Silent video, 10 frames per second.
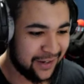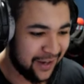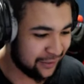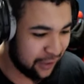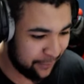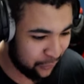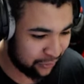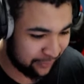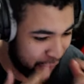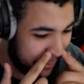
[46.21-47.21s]
It's gonna be
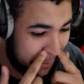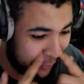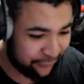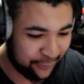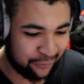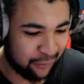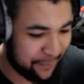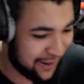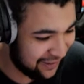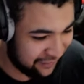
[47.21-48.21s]
awesome. New battle pass featuring
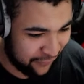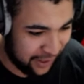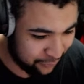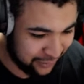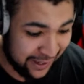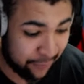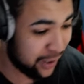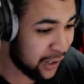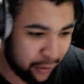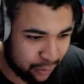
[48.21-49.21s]
Triple H is available today. We're
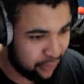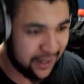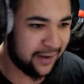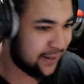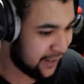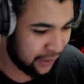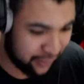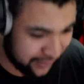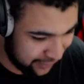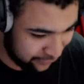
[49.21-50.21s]
gonna go through that and take a
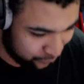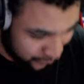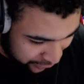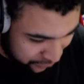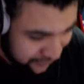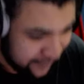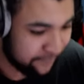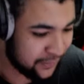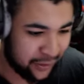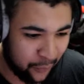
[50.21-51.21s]
look at it as well,
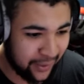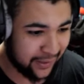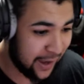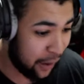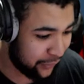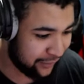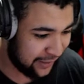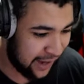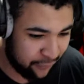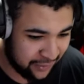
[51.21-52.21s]
because I want to I want to
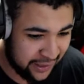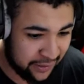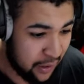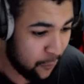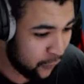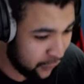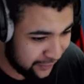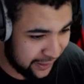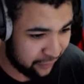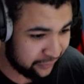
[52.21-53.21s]
see everything. We've got
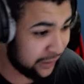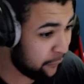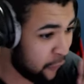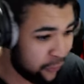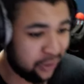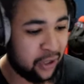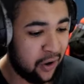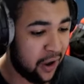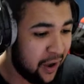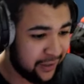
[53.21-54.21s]
T L C, we've also
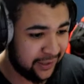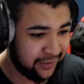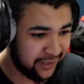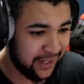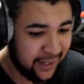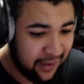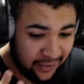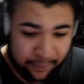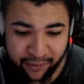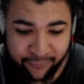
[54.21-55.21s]
got R T G.
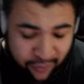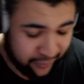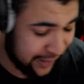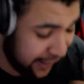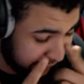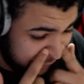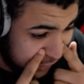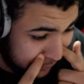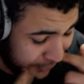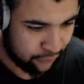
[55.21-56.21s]
The preview of that is
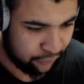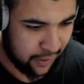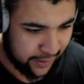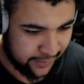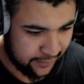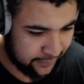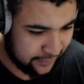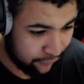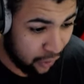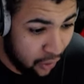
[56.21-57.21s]
up. Right, let's
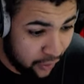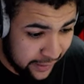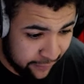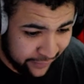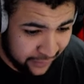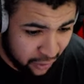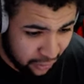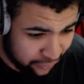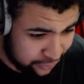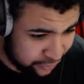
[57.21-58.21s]
have it. Oh, that event card
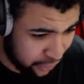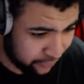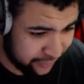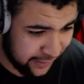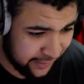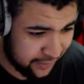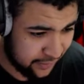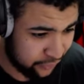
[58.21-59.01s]
looks so sick.